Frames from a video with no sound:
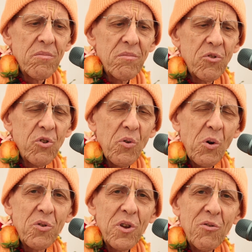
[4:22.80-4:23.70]

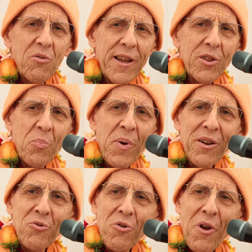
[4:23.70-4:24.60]
devotee is like the
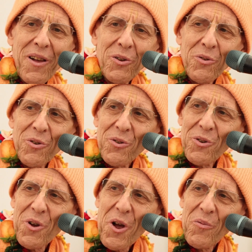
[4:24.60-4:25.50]
pet child
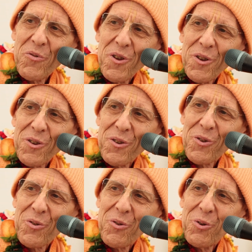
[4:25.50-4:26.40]
of the
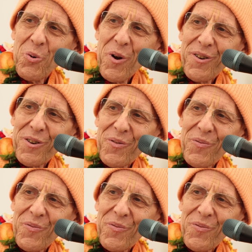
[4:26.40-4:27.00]
Lord.